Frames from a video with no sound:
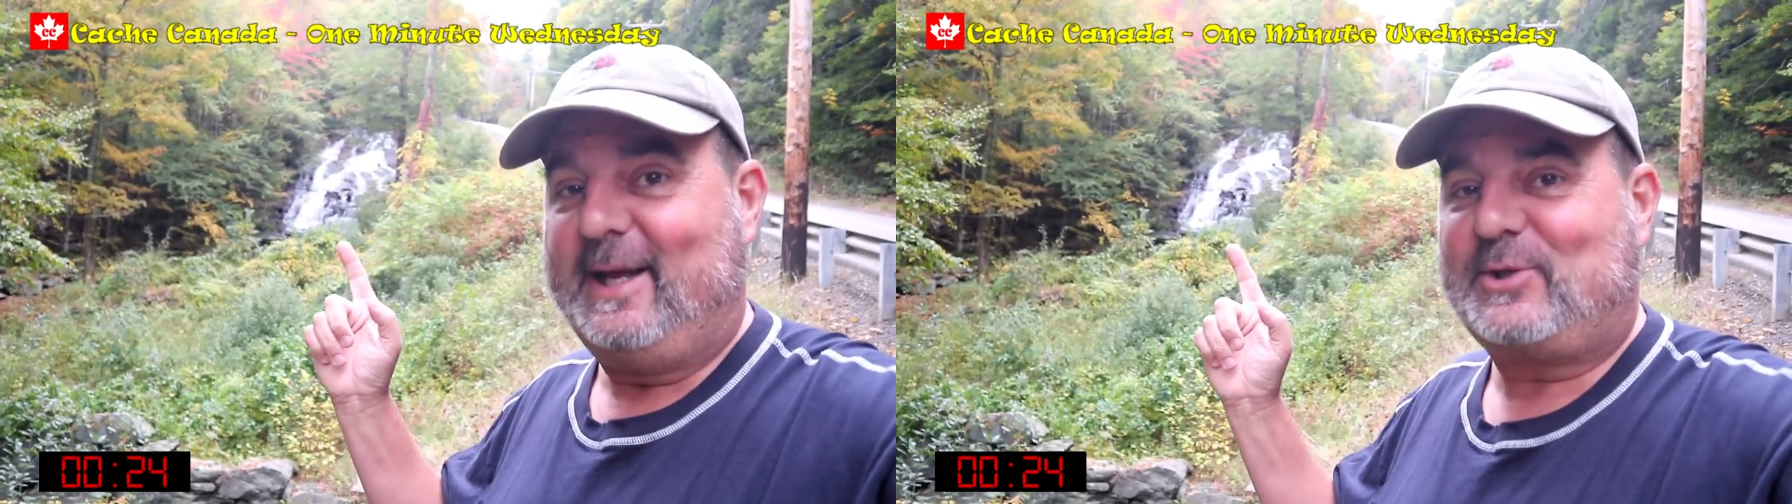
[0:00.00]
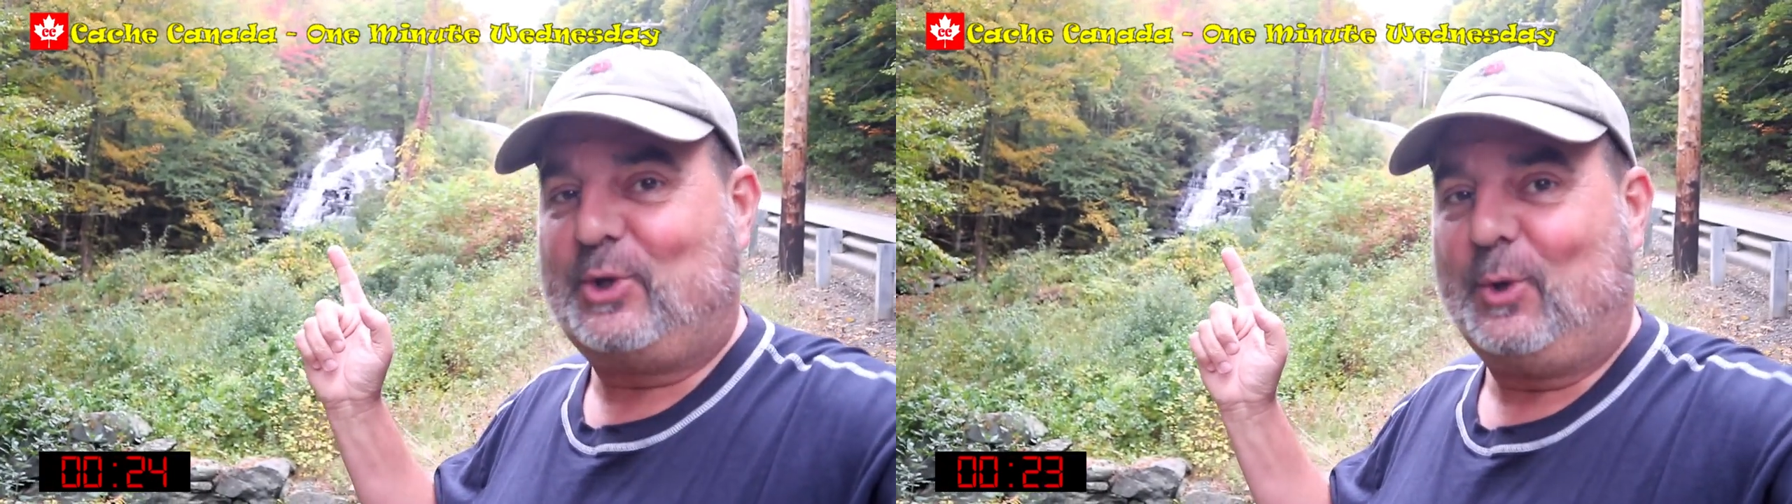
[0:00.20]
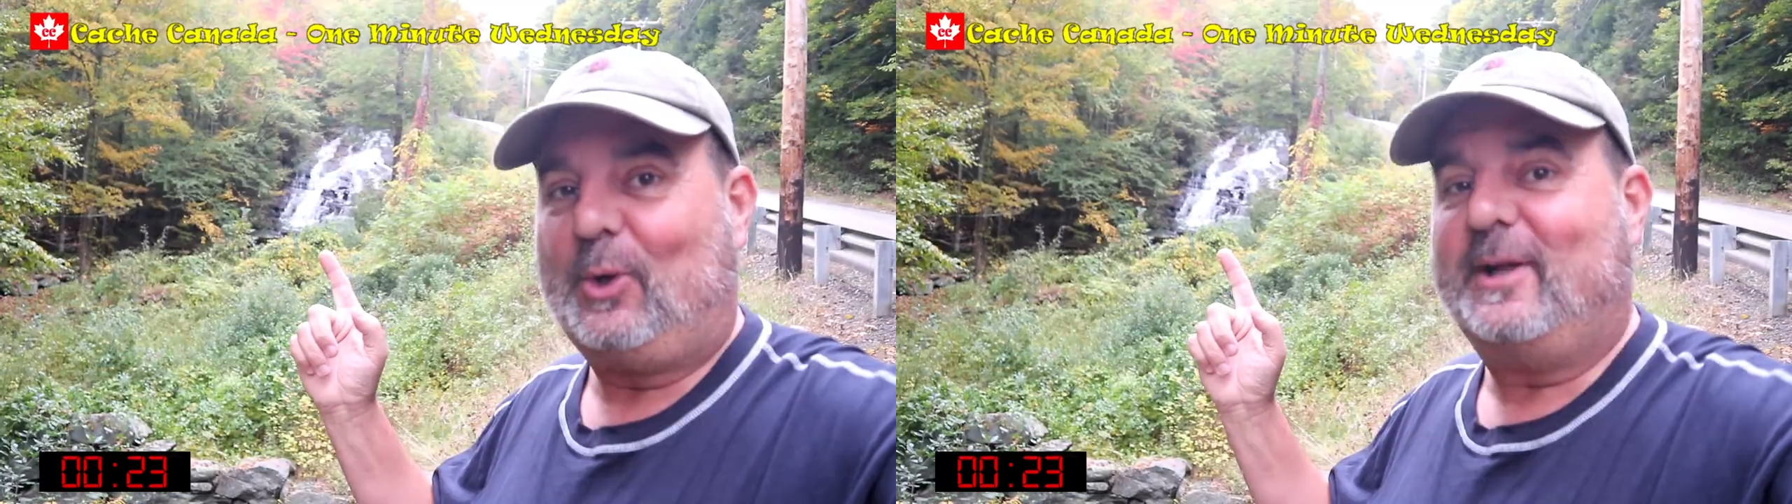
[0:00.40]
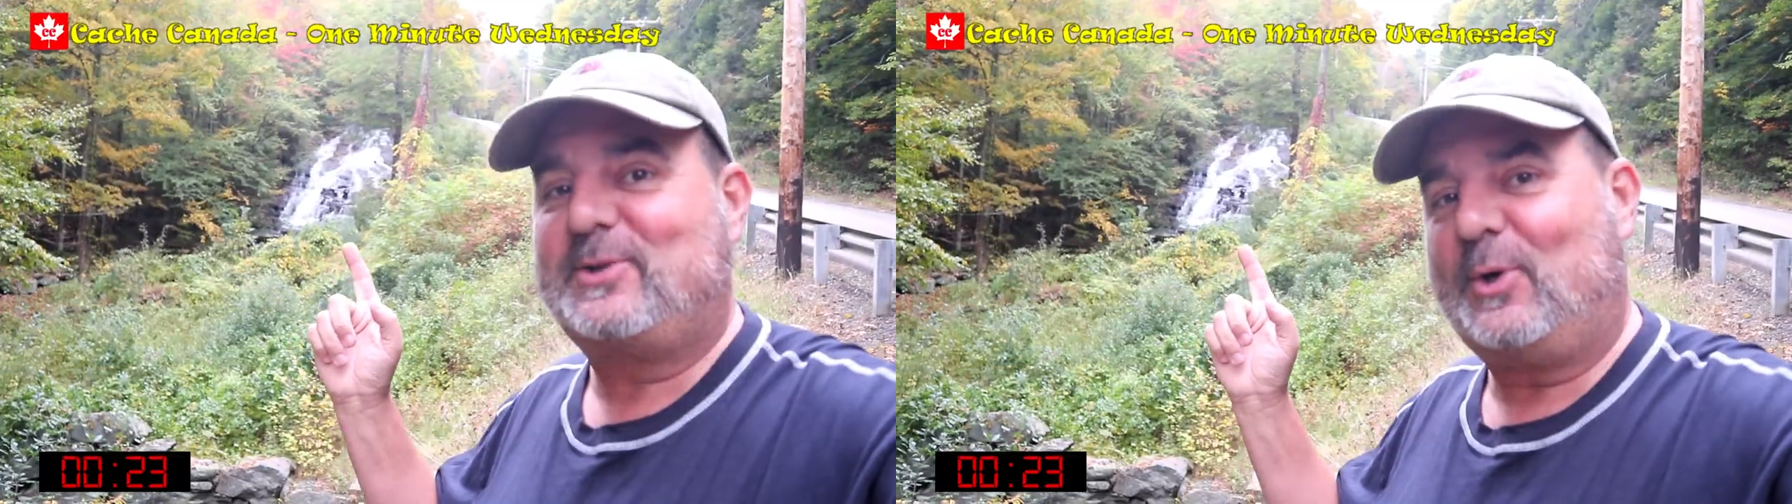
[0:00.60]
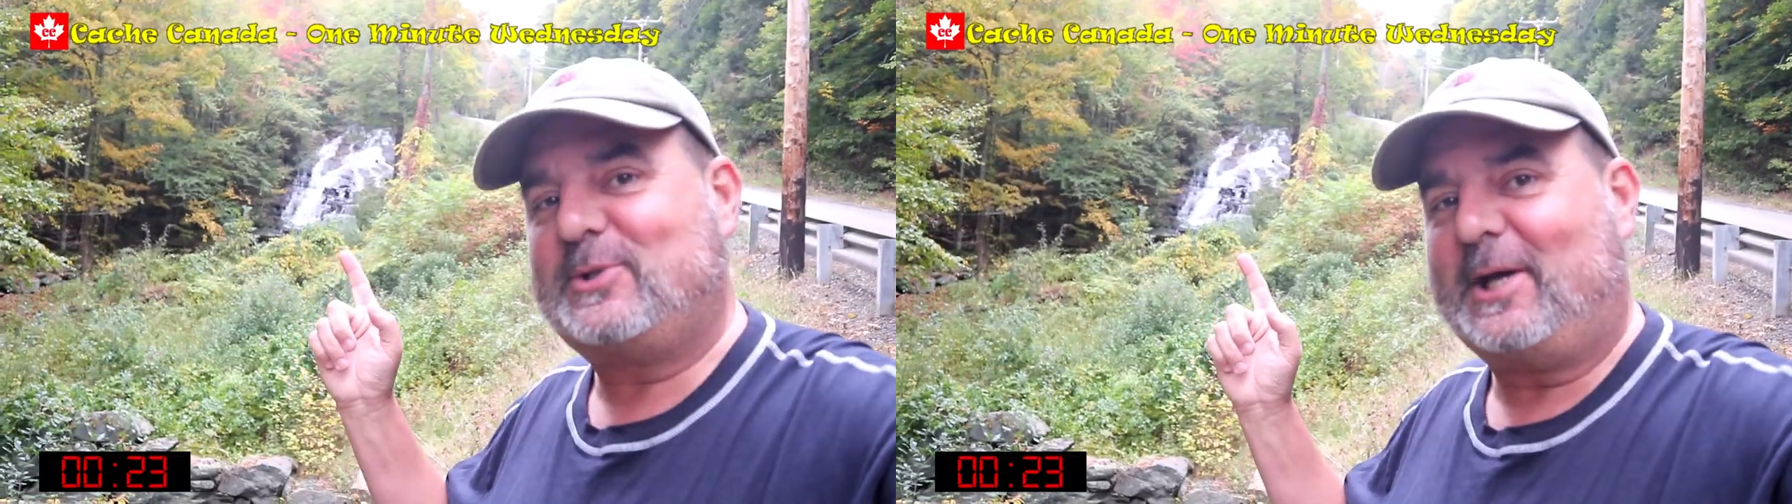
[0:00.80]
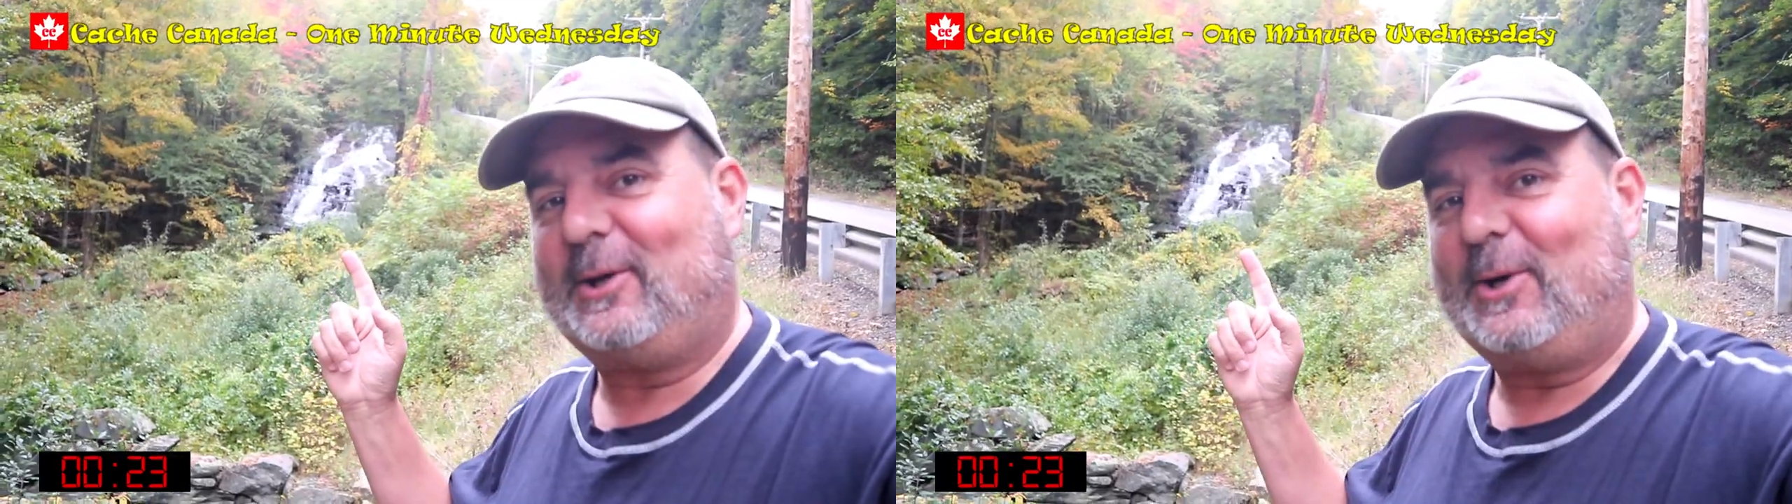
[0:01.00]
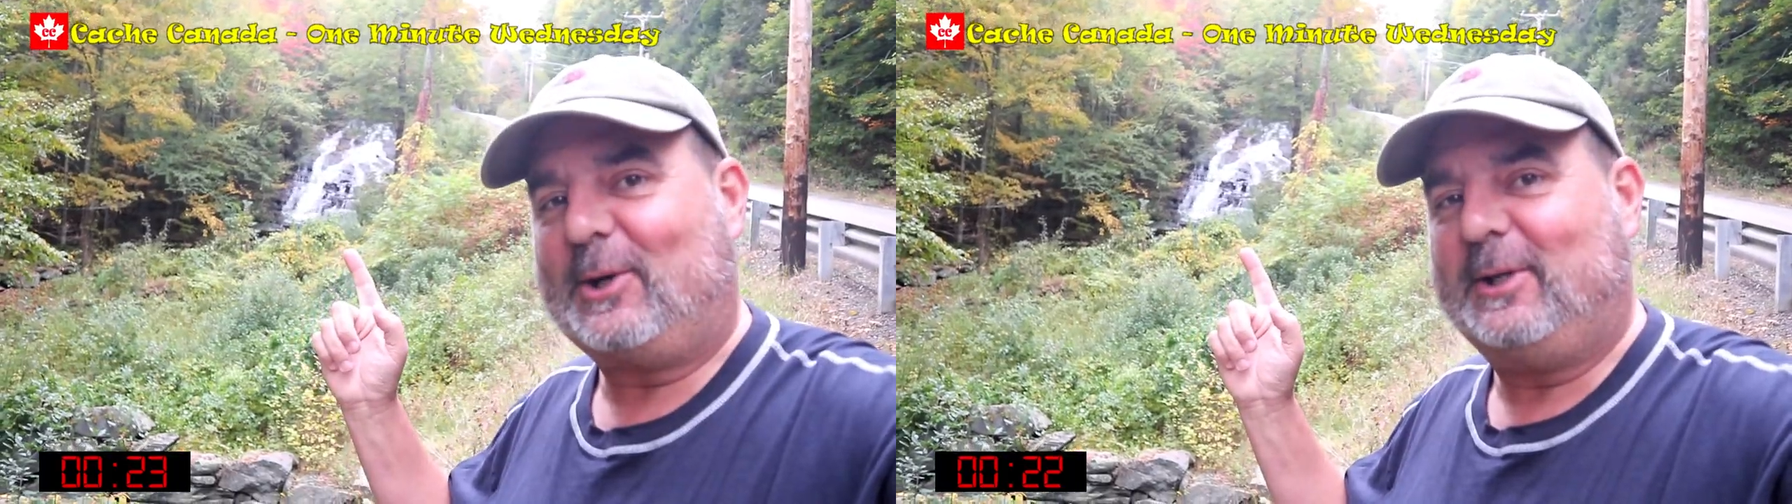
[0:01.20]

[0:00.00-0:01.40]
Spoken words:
it's cool. Let's go take a look.